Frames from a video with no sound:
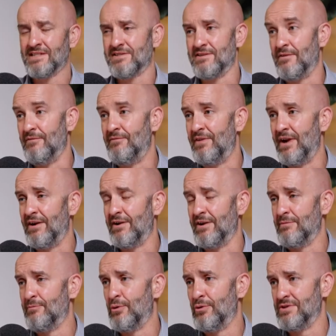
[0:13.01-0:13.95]
is a very
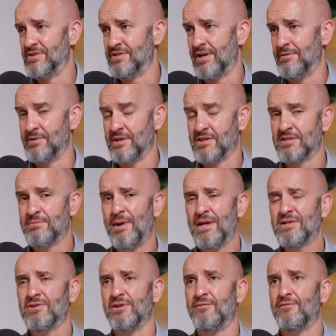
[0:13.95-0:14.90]
important subject,
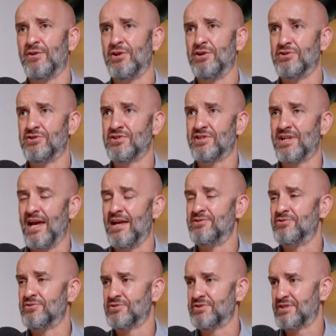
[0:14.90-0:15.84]
especially for your
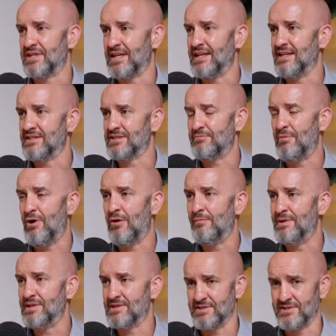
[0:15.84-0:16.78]
Schedule C small
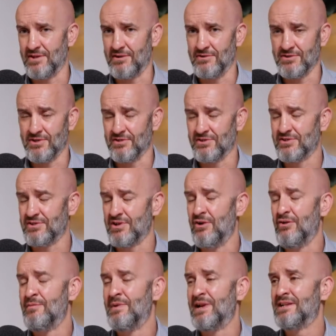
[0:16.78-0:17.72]
business owners, because
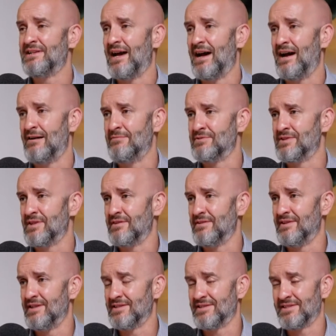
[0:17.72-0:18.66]
so many times
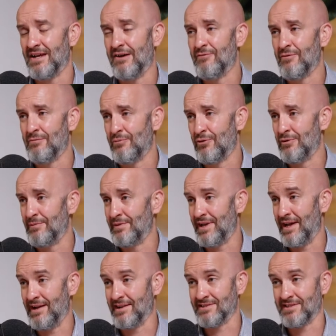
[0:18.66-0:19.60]
this self-employment
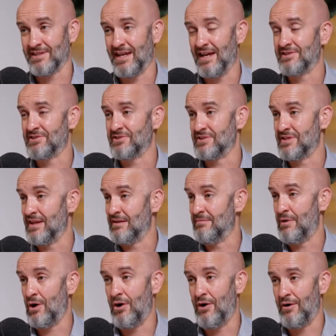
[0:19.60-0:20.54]
tax catches them
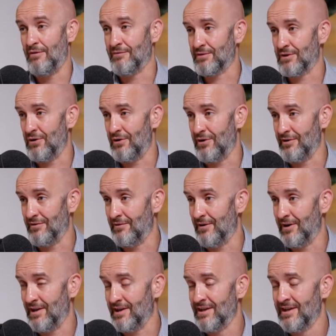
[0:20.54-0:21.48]
off guard,
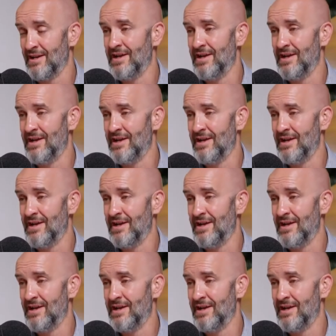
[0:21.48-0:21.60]
right?